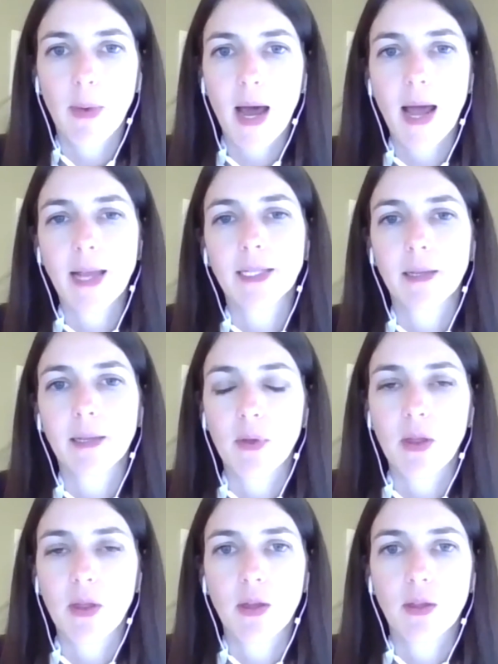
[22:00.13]
by some of
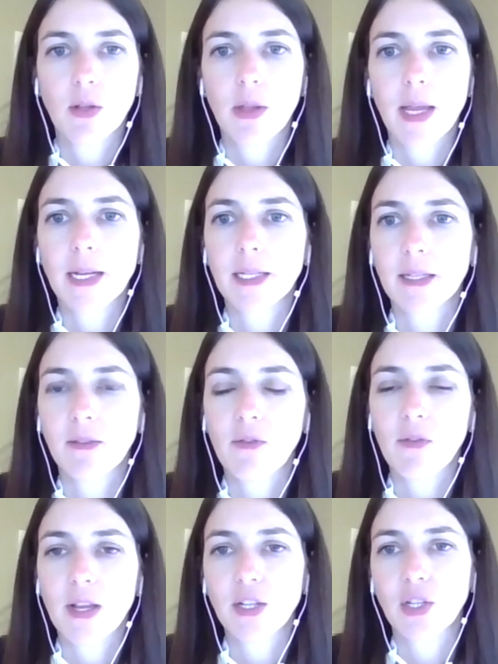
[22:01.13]
the latest
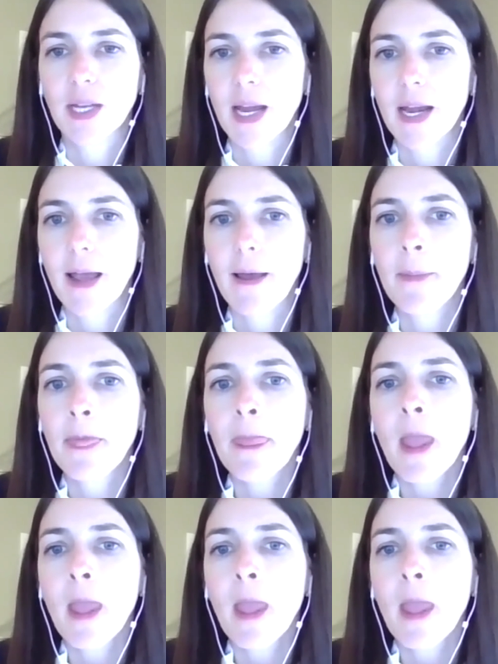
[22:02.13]
inflation data?